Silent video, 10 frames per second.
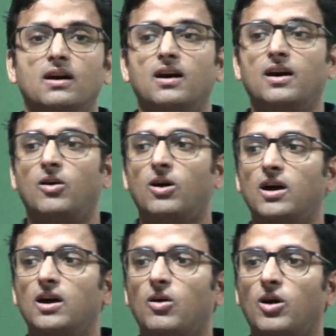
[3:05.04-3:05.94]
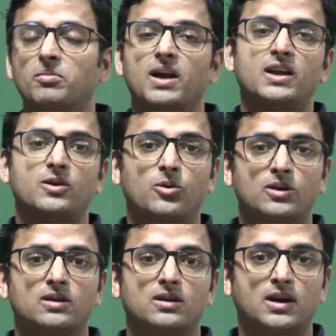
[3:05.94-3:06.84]
uh, uh, on
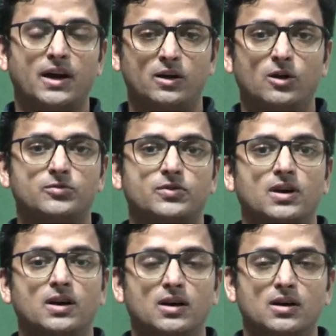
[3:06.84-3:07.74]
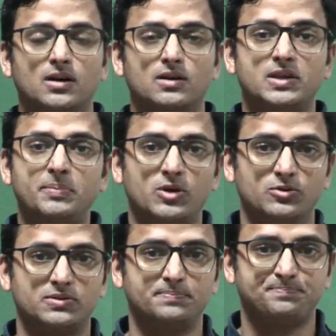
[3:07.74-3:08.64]
multi-core kind of uh,
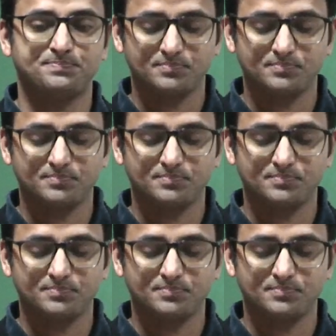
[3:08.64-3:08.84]
CPUs.